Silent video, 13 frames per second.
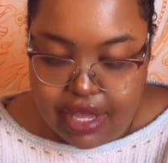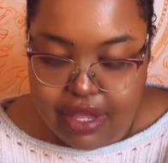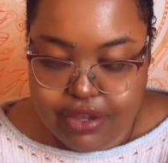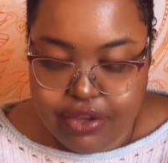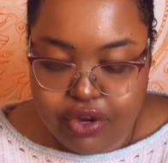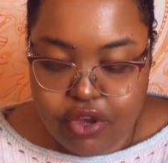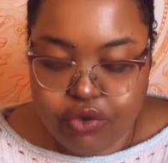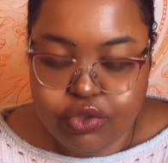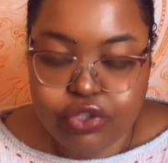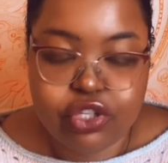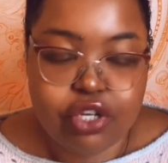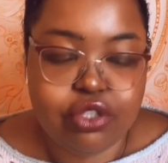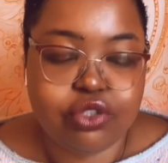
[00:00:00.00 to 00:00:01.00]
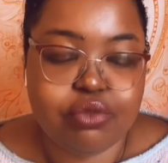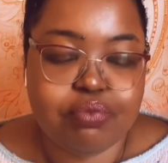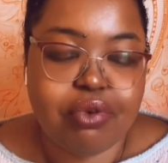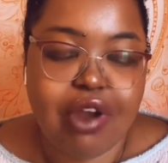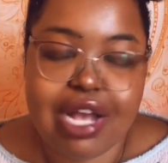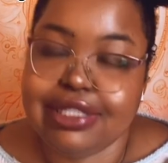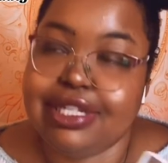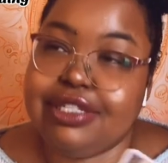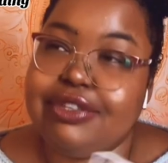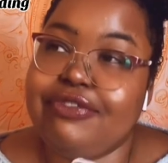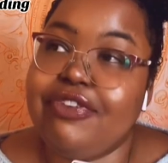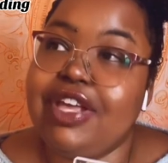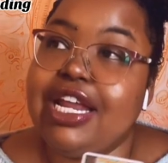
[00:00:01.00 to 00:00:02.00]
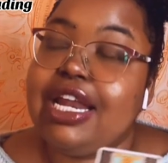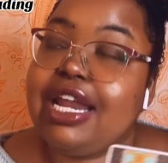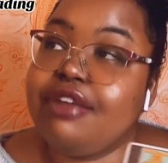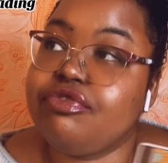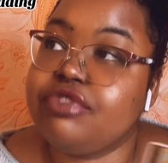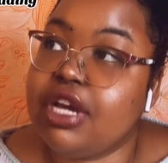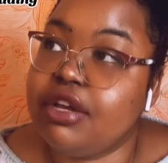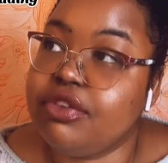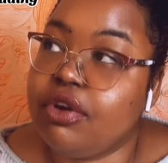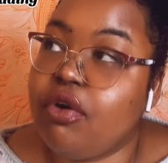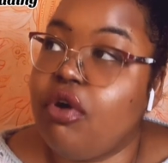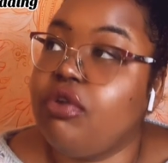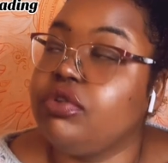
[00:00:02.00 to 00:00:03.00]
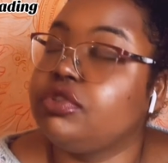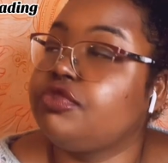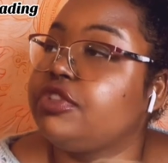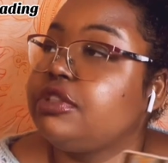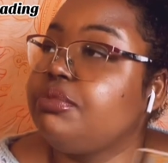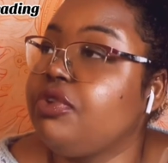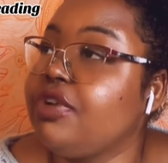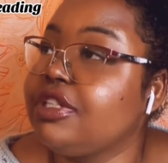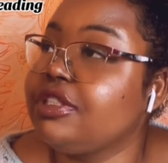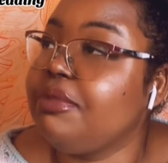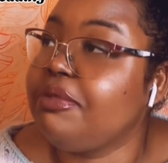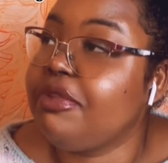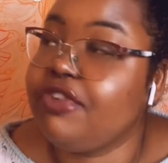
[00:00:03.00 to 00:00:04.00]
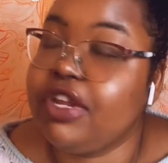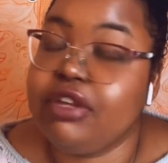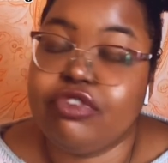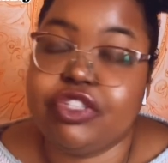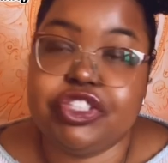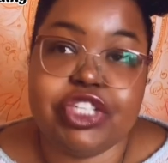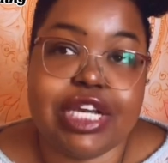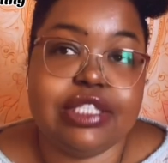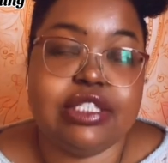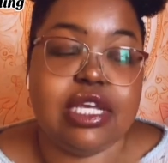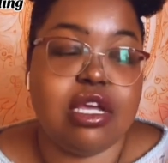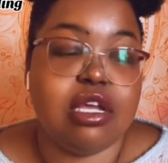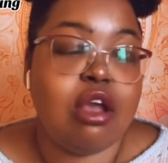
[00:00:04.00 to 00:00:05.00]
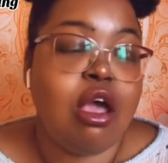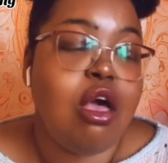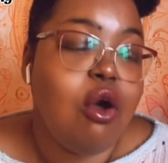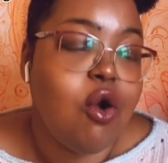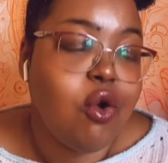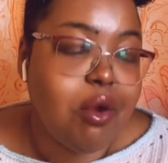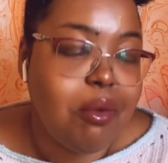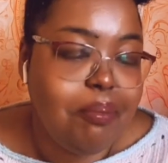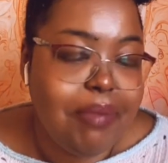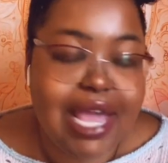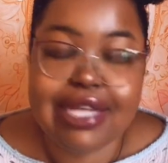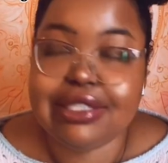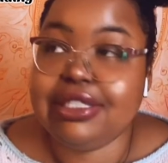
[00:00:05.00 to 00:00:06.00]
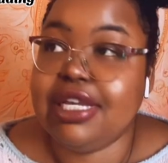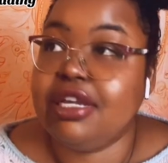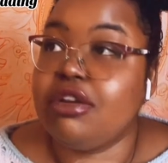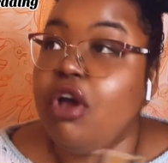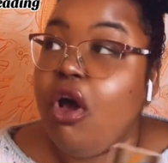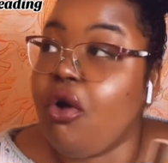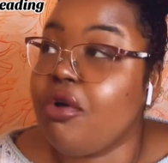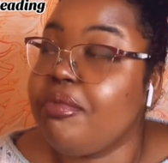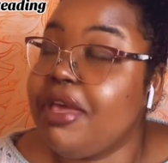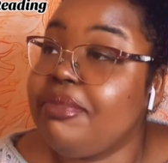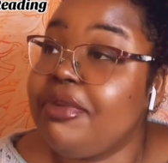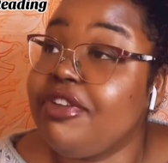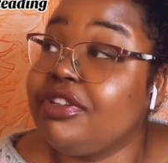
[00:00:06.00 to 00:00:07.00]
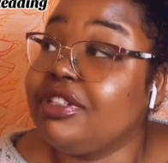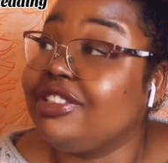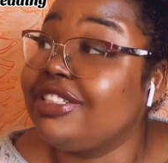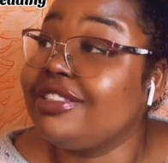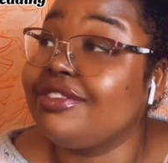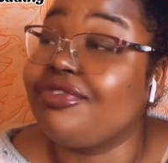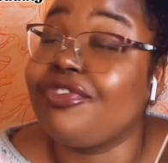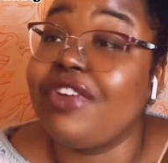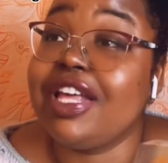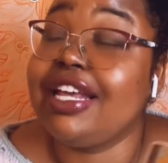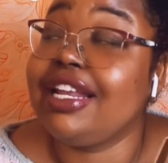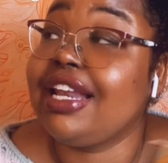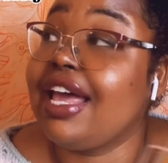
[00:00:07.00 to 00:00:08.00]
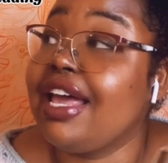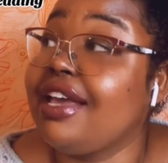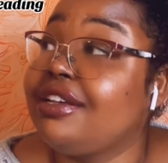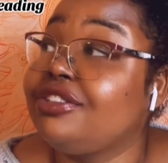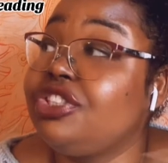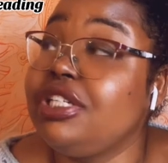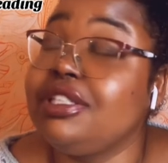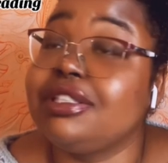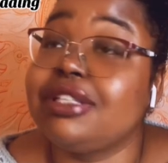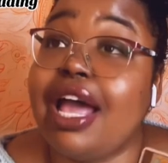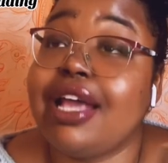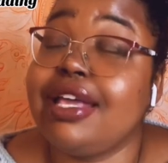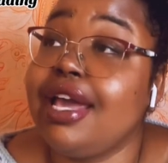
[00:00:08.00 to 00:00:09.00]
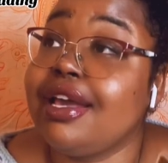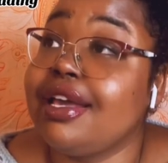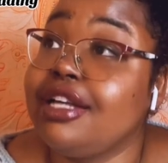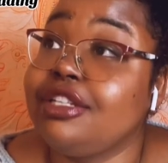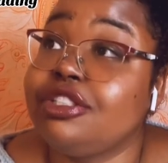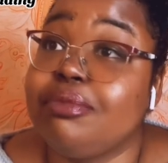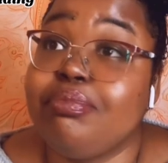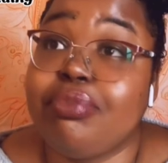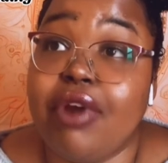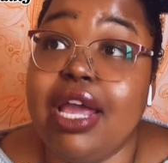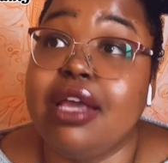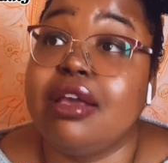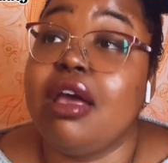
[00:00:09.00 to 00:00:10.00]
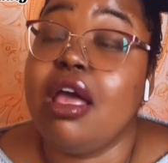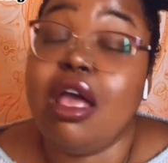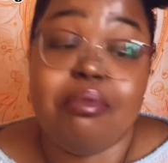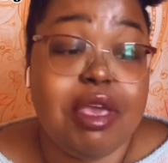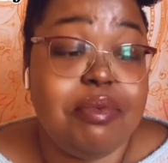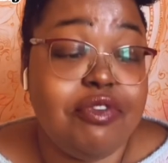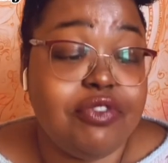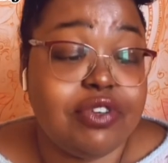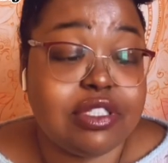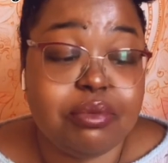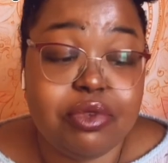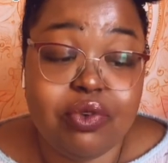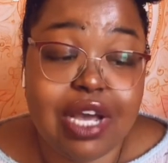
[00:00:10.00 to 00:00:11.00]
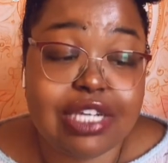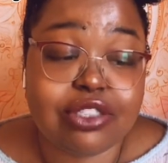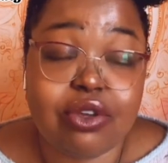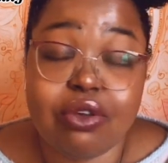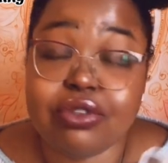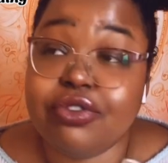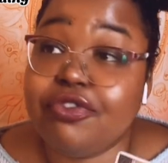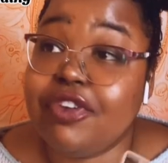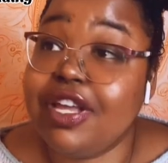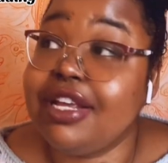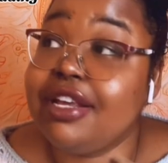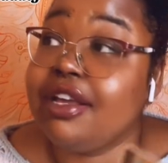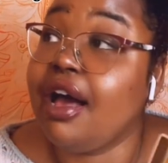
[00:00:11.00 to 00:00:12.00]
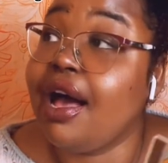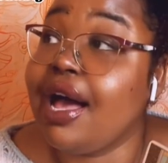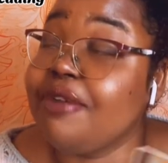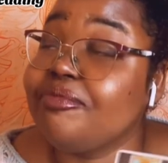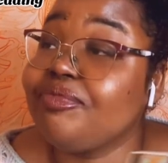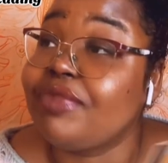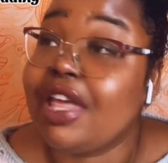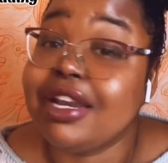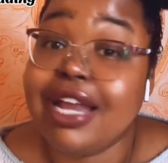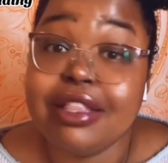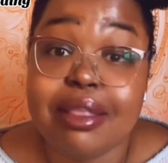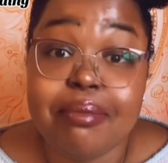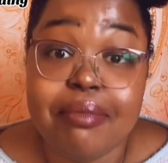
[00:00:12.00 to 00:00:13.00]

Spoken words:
You started to process feeling left out in the cold. For some of you guys, maybe feeling rejected or abandoned, or maybe just feeling like, geez, I can't catch a break. Maybe for some of you guys, also feeling not